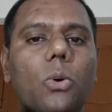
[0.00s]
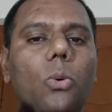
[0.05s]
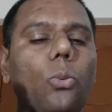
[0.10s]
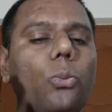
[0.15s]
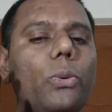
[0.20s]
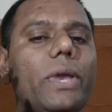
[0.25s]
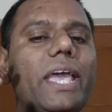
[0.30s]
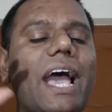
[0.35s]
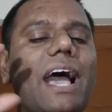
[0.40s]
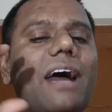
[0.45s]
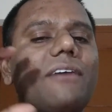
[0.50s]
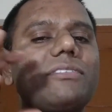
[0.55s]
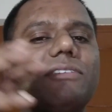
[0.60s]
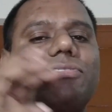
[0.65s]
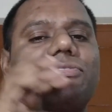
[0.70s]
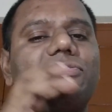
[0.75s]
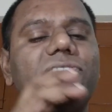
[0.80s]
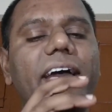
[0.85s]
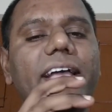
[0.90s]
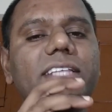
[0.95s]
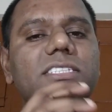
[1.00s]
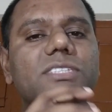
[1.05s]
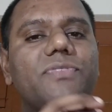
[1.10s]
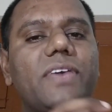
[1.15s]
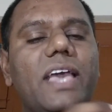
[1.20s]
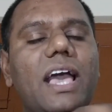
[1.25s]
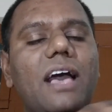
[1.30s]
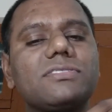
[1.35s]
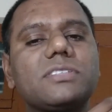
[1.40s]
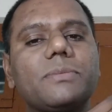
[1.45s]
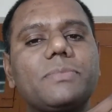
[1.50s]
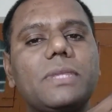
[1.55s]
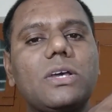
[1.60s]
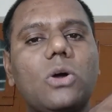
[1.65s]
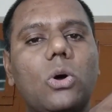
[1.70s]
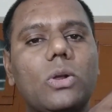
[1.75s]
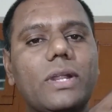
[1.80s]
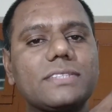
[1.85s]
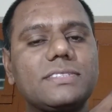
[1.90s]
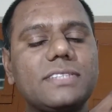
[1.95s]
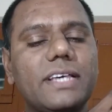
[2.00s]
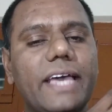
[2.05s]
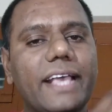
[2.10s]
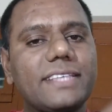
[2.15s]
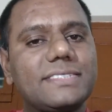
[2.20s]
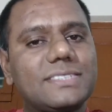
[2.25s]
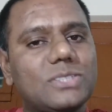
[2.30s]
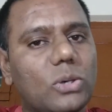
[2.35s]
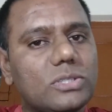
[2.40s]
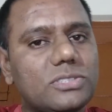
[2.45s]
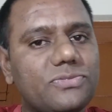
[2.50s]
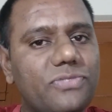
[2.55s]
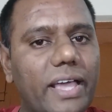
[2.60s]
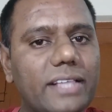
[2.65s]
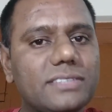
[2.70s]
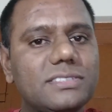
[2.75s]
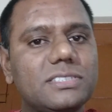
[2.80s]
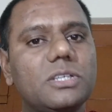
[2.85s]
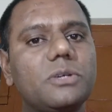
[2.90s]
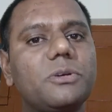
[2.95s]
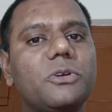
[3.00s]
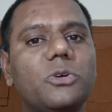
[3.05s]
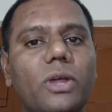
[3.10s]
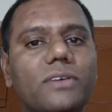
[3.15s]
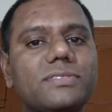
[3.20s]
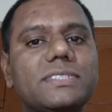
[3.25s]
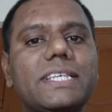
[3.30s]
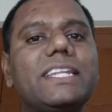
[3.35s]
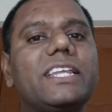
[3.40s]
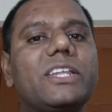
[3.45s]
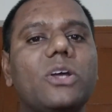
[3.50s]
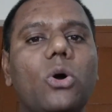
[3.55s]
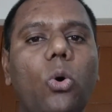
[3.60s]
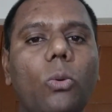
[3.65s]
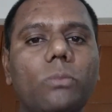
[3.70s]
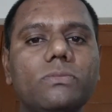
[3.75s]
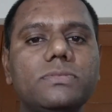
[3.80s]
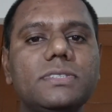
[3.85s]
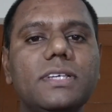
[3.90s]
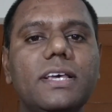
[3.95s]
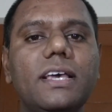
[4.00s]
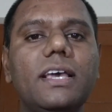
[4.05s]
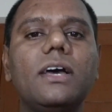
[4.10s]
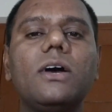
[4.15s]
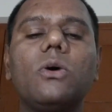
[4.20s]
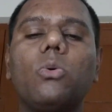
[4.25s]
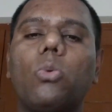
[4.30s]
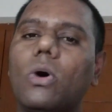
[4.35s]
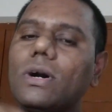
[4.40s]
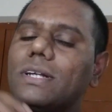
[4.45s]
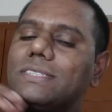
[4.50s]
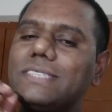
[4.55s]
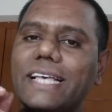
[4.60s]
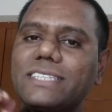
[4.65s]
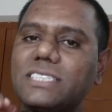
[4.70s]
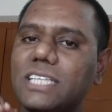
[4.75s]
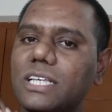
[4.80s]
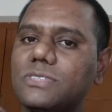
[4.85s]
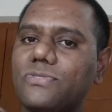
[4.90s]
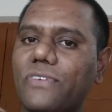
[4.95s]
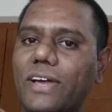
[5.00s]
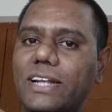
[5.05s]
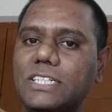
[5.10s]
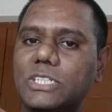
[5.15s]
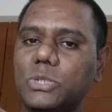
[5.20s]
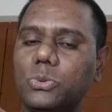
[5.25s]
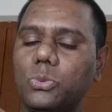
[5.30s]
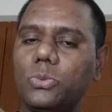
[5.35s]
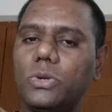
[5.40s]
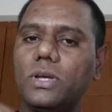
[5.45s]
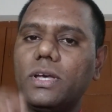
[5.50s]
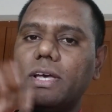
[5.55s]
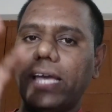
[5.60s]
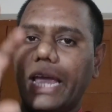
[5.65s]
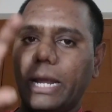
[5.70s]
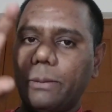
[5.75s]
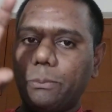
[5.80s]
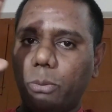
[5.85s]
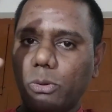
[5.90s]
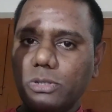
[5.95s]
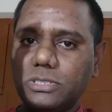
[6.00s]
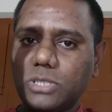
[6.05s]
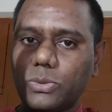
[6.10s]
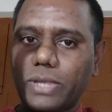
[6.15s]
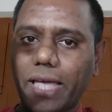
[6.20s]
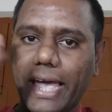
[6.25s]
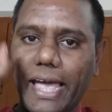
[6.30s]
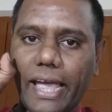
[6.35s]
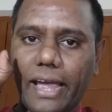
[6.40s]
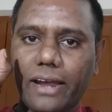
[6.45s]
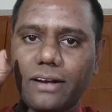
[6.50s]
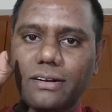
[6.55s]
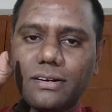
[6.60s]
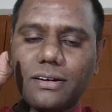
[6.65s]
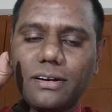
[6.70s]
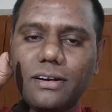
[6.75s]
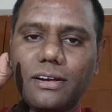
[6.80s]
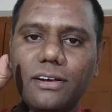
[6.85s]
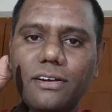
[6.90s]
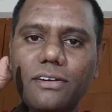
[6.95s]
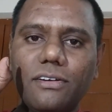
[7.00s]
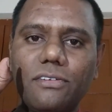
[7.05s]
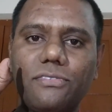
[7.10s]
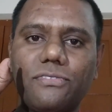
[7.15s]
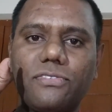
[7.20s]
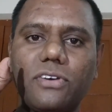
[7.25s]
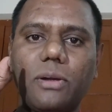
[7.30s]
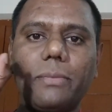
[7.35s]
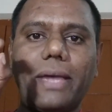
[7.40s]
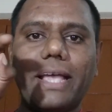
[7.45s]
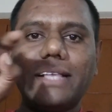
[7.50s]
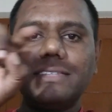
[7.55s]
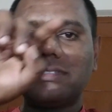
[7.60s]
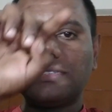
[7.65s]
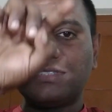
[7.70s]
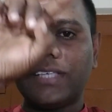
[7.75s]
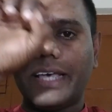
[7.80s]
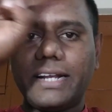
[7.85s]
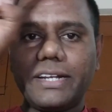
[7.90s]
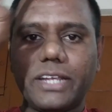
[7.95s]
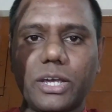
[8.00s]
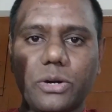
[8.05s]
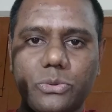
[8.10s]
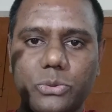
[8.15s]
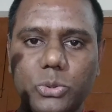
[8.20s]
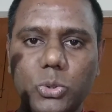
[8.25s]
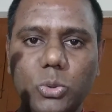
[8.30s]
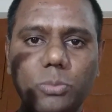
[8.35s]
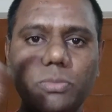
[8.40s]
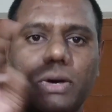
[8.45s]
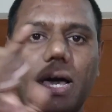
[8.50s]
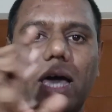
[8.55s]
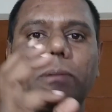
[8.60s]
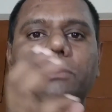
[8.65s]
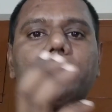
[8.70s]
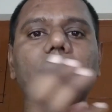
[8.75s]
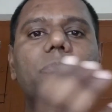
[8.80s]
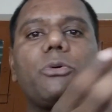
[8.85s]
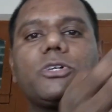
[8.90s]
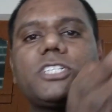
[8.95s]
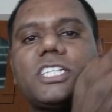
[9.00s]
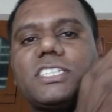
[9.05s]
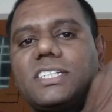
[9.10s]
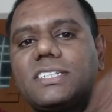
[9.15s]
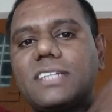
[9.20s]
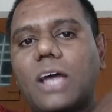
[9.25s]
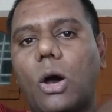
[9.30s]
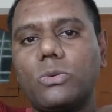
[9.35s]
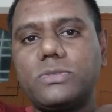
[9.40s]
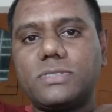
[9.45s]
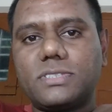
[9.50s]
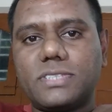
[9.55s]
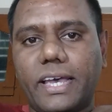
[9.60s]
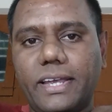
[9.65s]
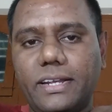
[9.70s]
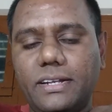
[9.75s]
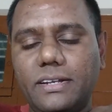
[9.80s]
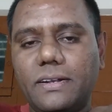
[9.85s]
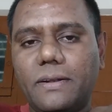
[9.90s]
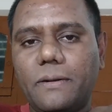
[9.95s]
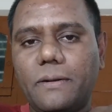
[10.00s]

We have the fans. We have something called as the exhaust fans. You would have seen in your homes. What does the exhaust fan do? It pulls out the air from inside your room and pushes it outside.